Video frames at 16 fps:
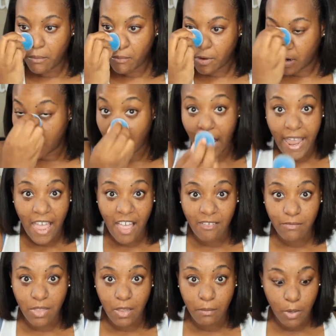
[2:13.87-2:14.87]
where I have
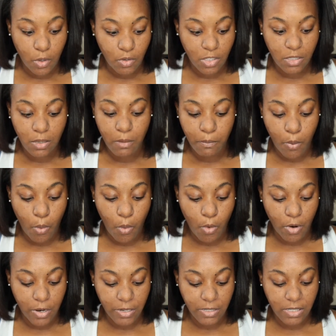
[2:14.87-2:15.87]
the most
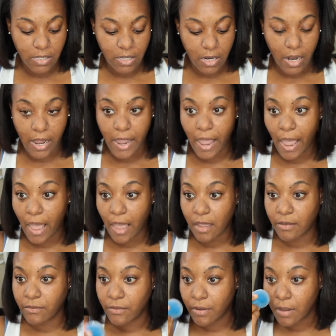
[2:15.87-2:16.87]
pores that I
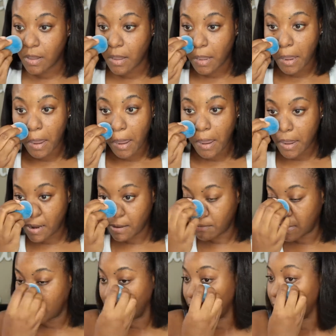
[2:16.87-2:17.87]
have in
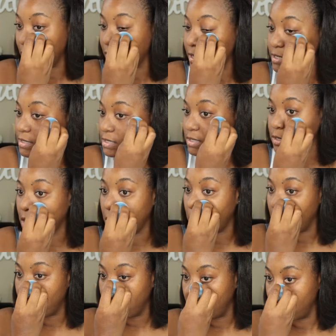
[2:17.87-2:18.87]
my face. So
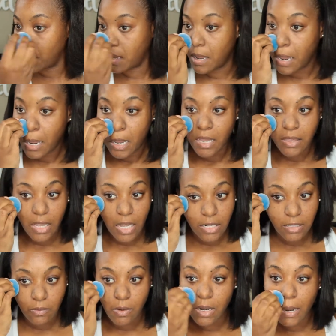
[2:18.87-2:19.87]

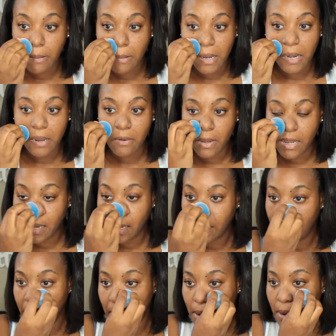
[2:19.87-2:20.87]
that's what I'm doing.
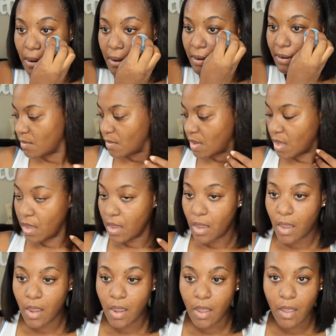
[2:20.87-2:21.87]

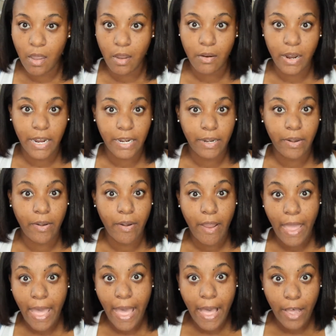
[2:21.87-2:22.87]
Alright,
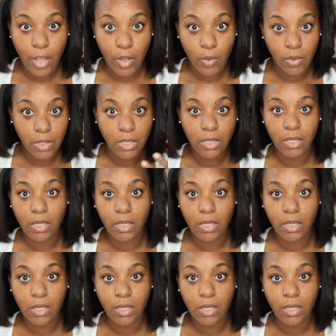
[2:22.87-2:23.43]
now